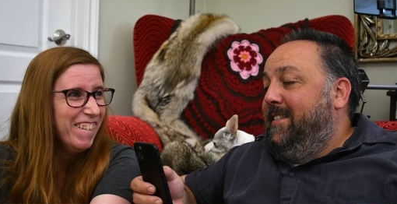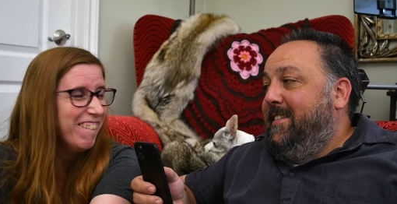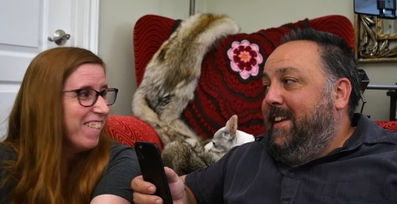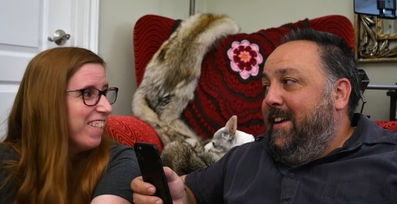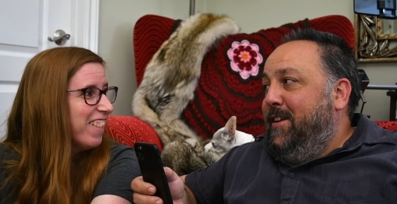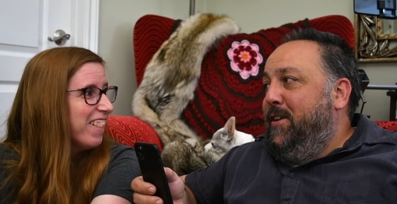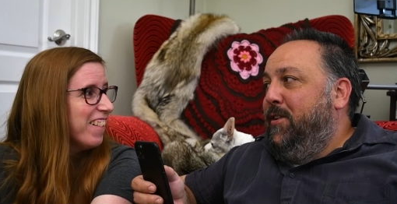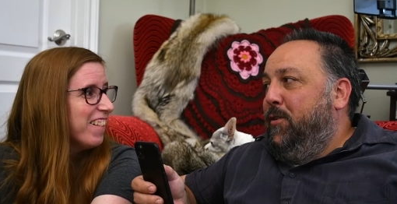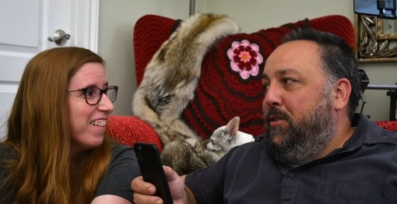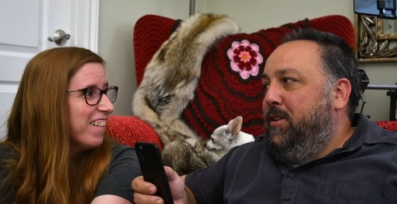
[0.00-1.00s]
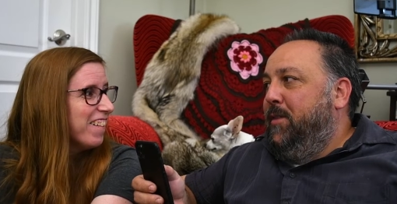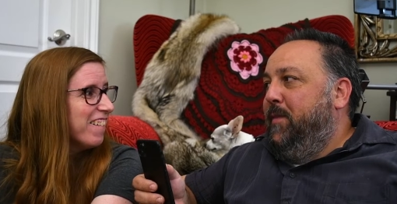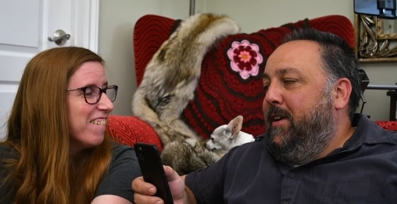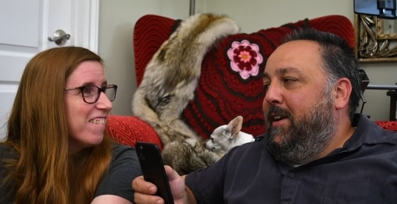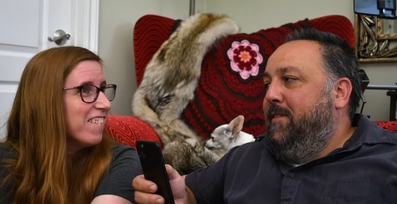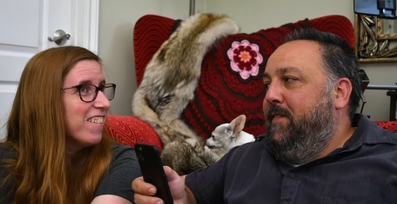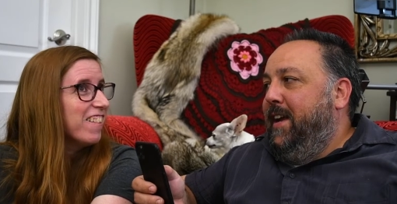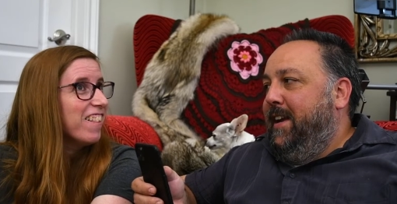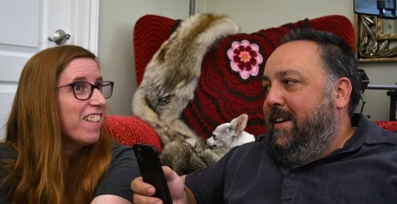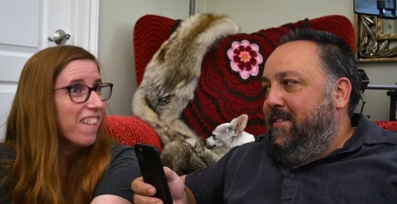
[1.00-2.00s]
Speaker 1: standard older American
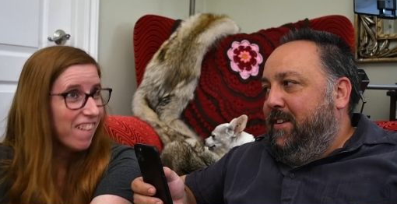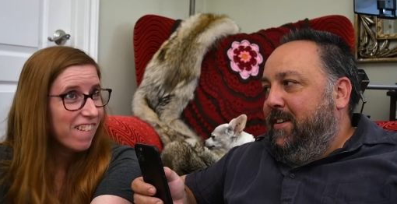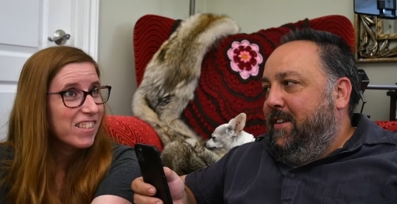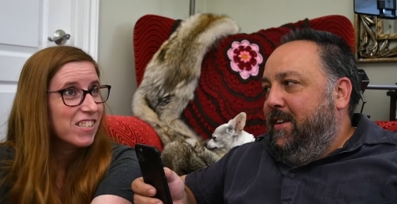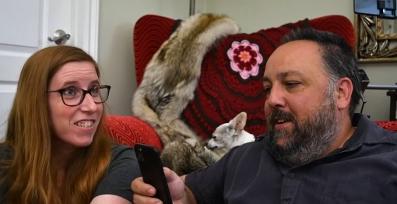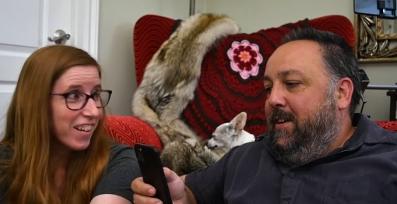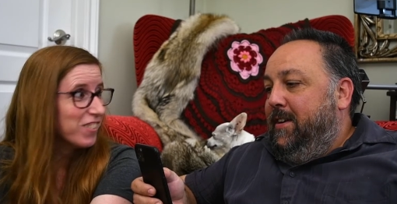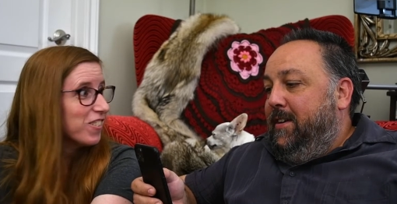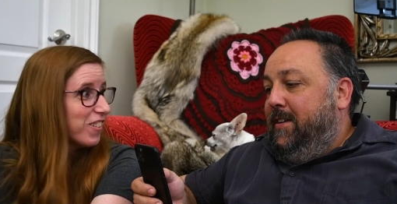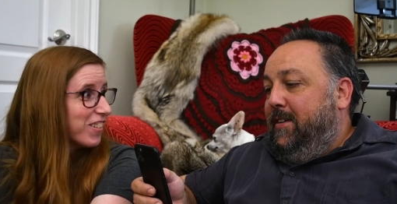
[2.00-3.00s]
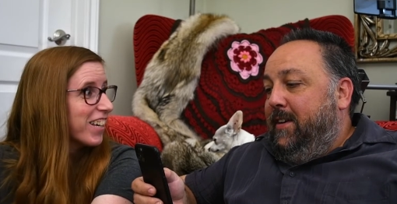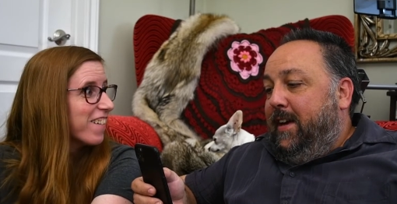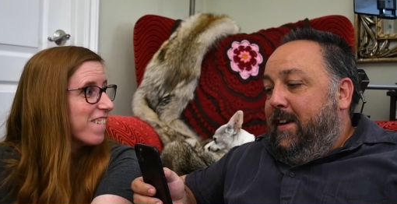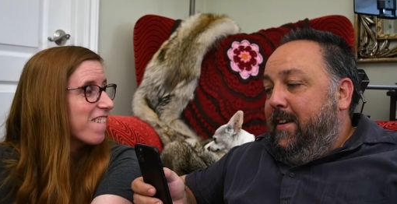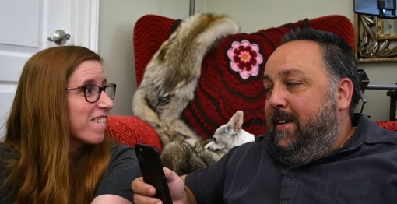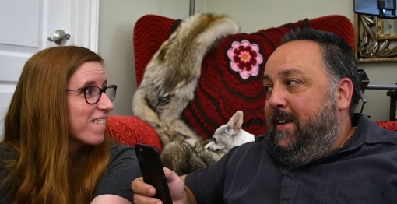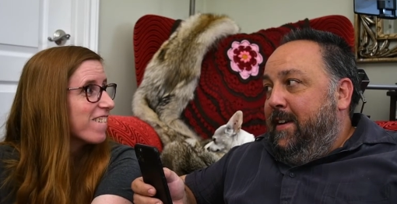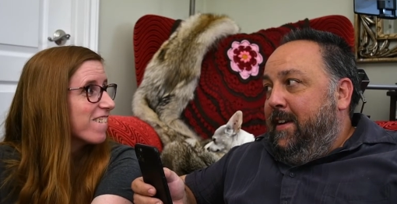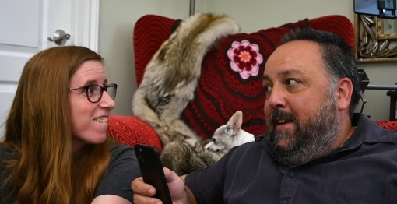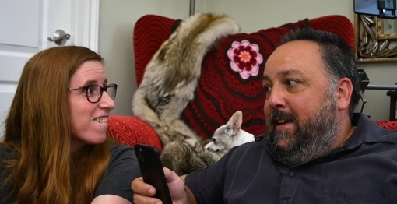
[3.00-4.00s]
V8 engine.
Speaker 2: Standard. Okay. Okay. Okay.
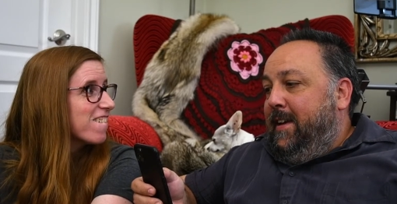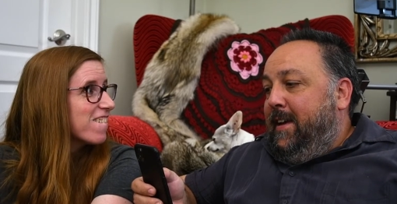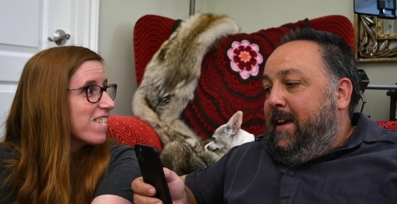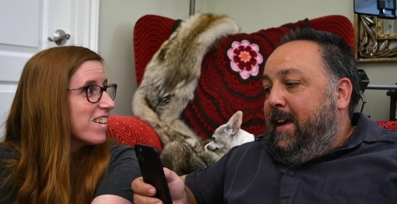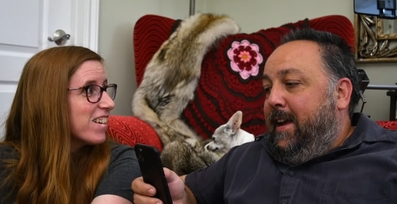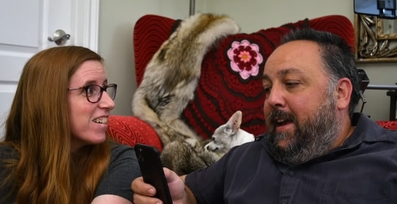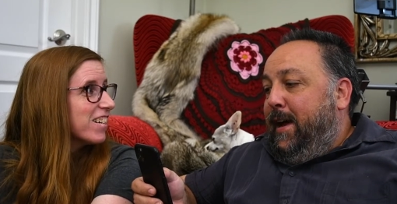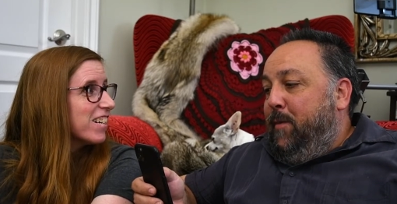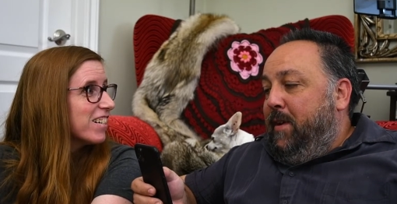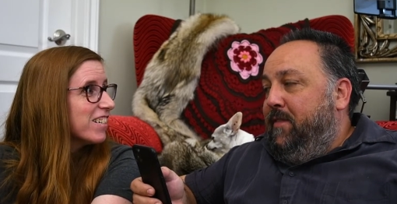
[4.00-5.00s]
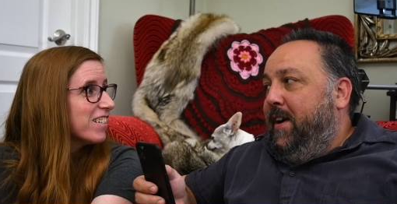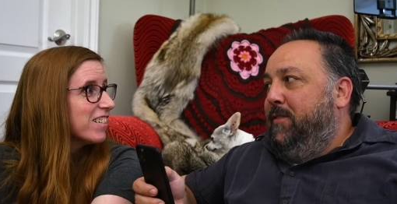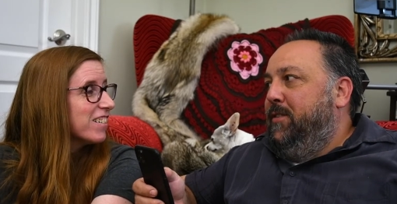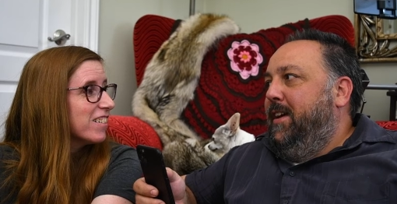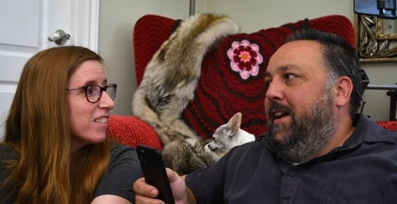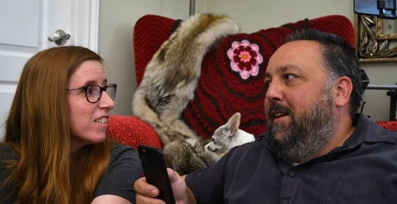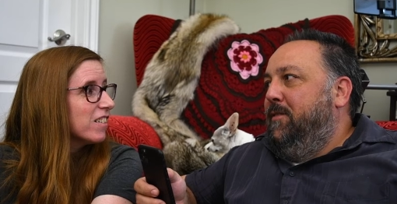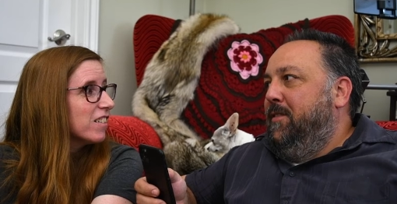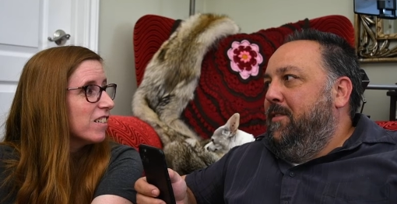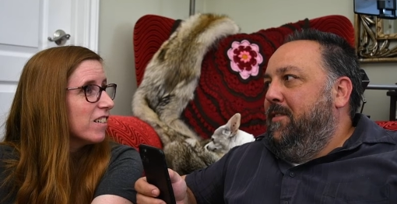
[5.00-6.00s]
Speaker 1: How many valves do they have?
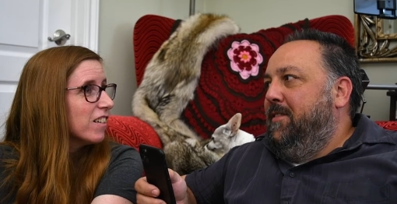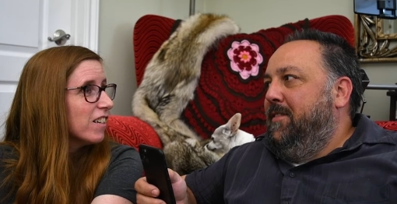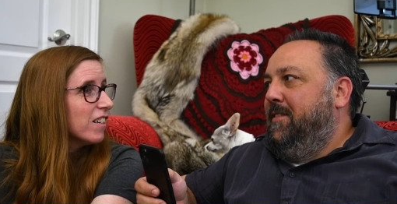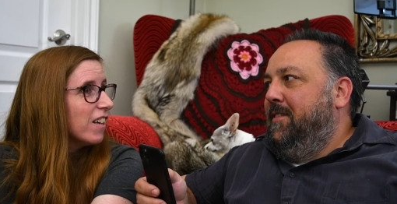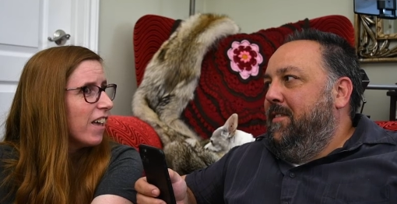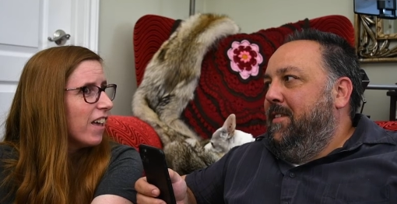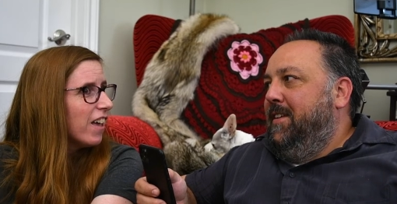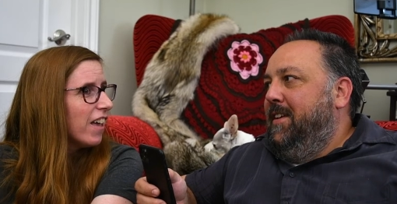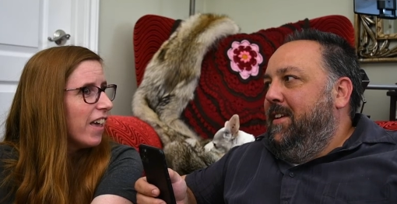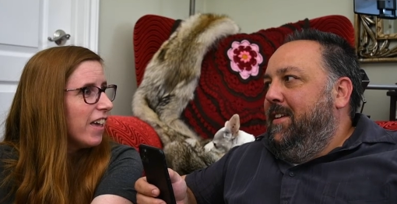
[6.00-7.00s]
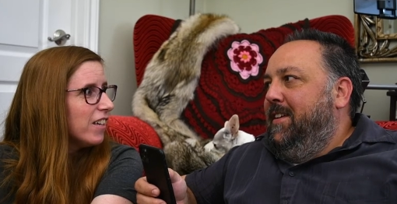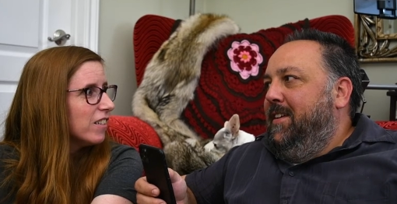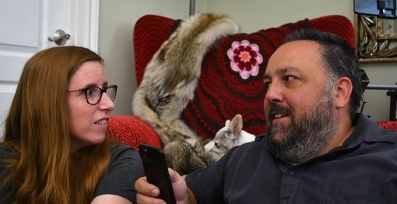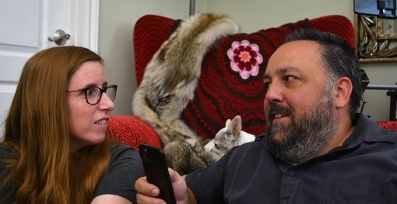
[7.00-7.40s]
Speaker 2: eight.